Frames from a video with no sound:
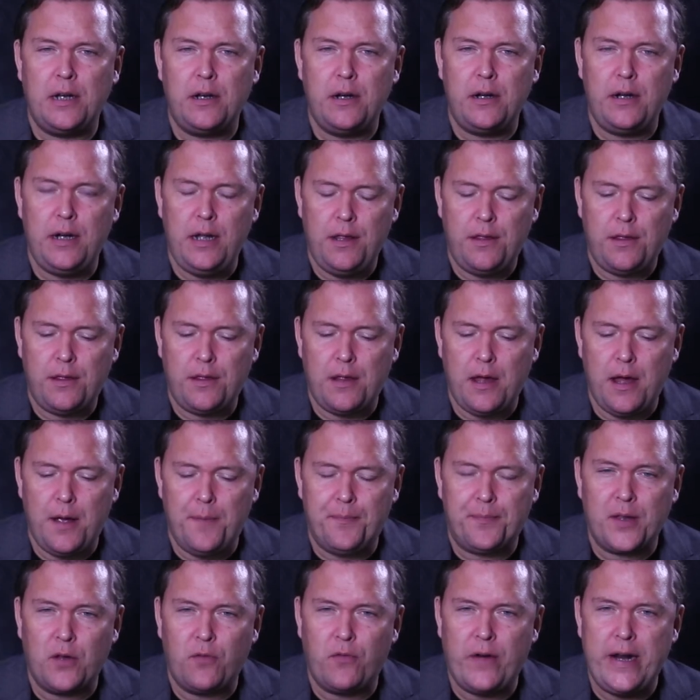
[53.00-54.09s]
underneath,
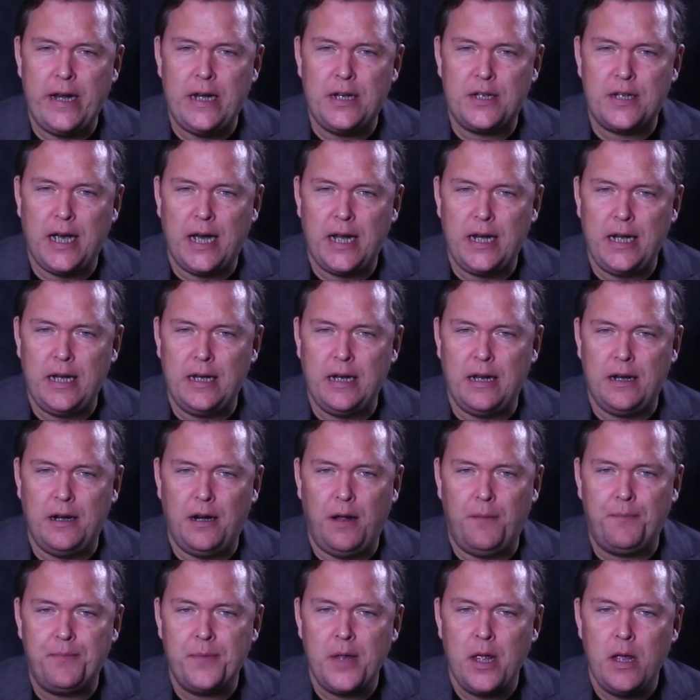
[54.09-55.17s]
um, grainy tannin and
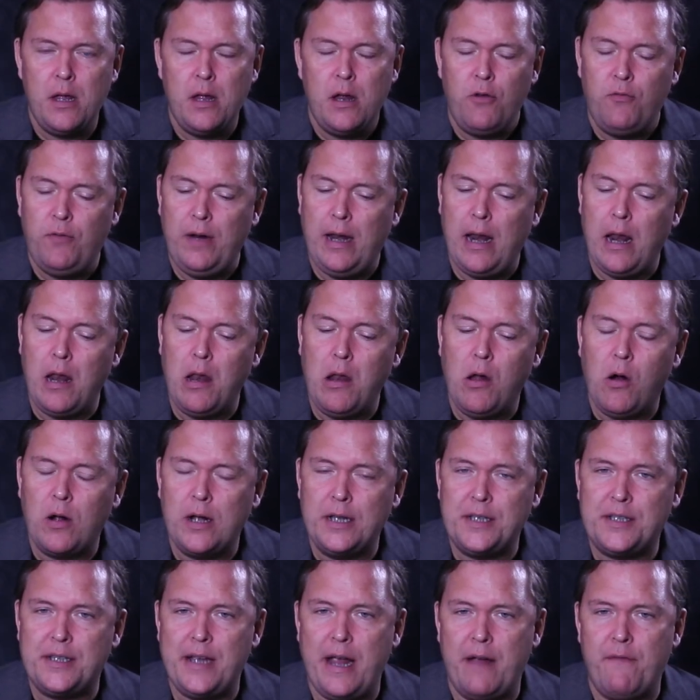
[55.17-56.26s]
a really long
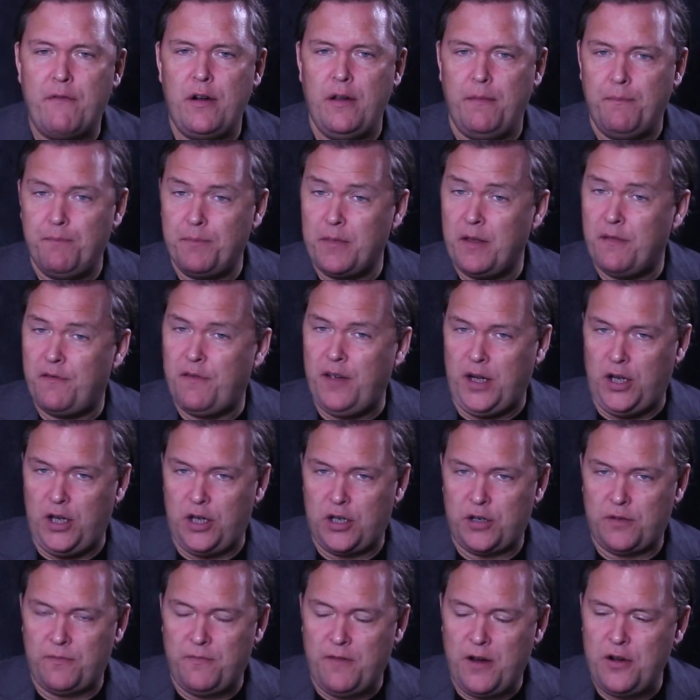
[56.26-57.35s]
and savory
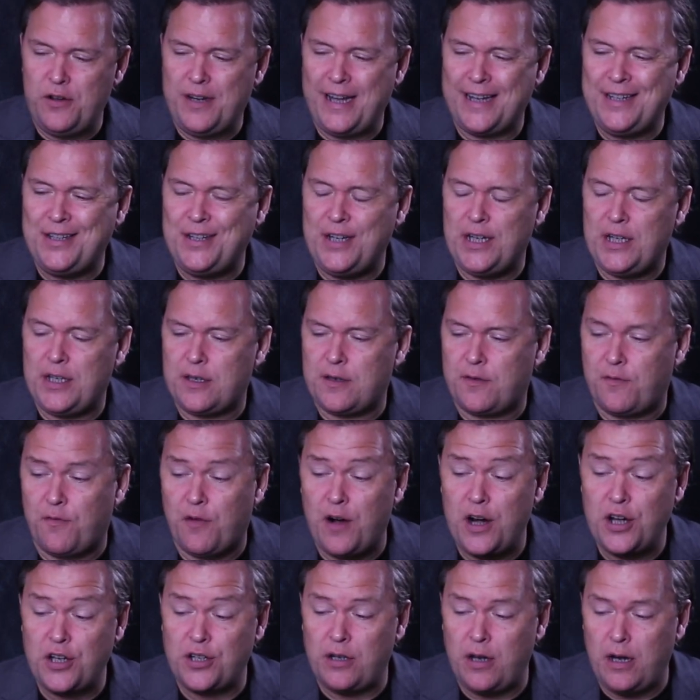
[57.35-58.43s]
finish. Very digest,
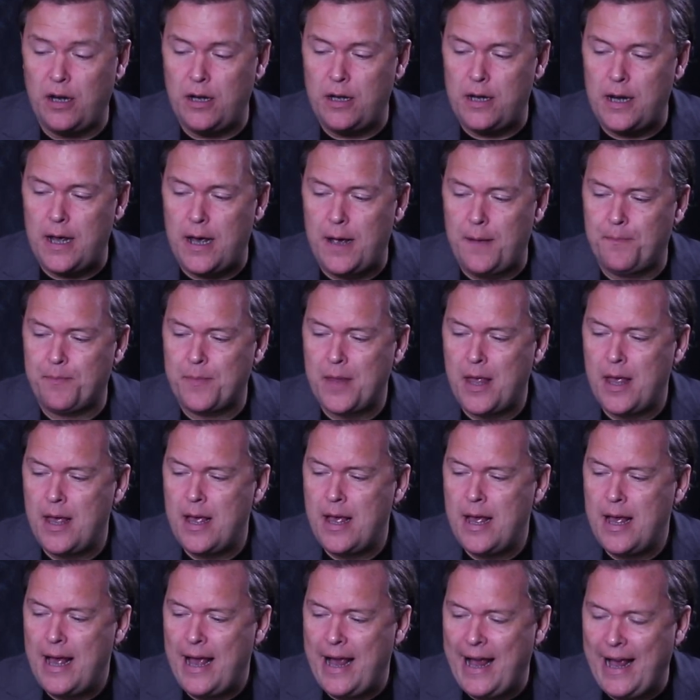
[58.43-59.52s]
fresh and um,
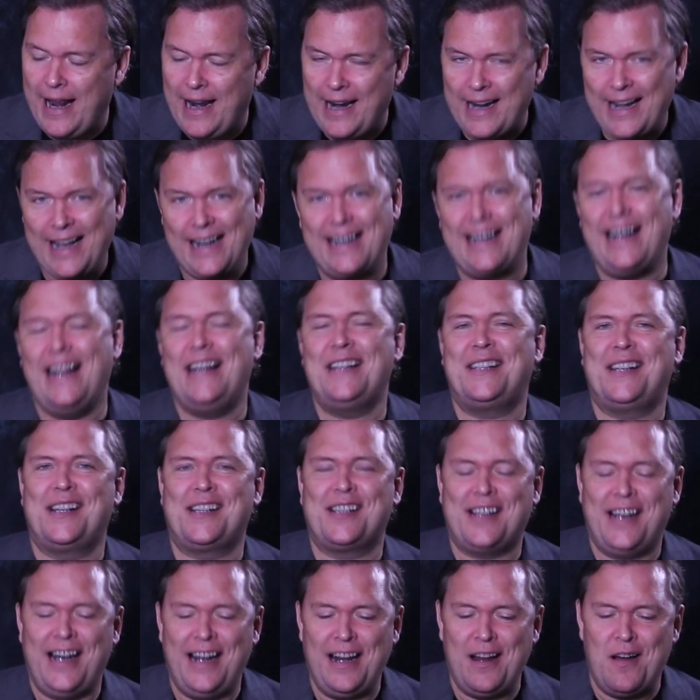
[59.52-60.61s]
elegant classic
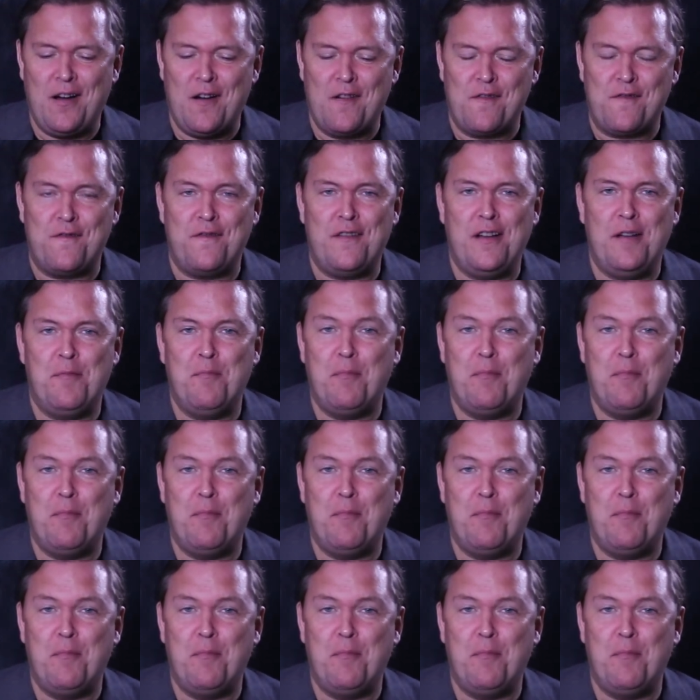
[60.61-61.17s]
style of uh,